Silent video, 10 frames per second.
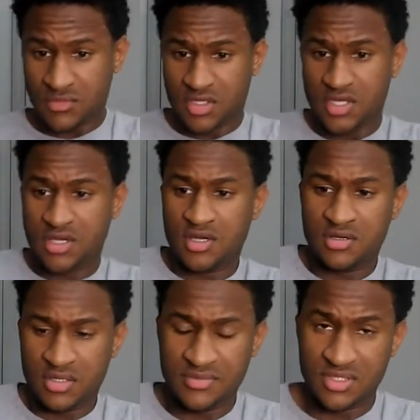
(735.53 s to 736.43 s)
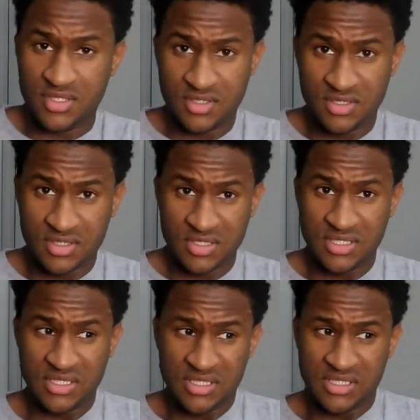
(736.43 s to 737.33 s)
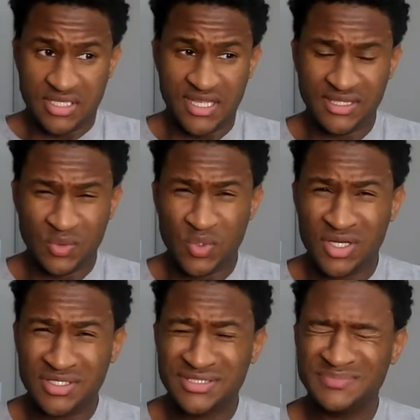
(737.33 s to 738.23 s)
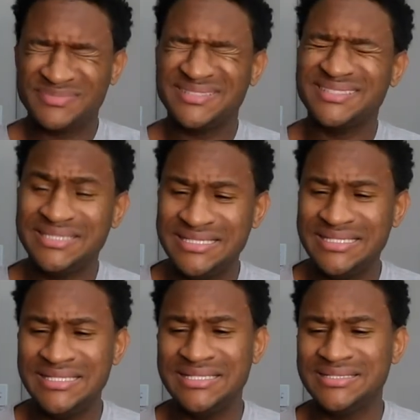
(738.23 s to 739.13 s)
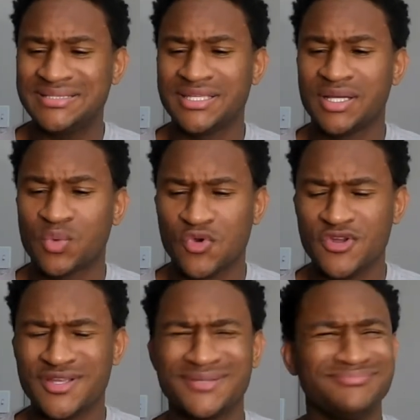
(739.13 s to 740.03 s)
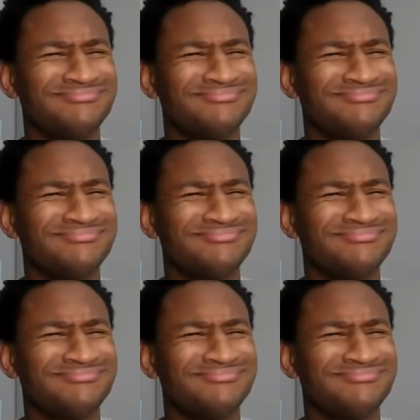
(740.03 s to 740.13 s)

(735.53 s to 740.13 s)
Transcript: Okay, y'all, let me see. Hit the water. Please still work.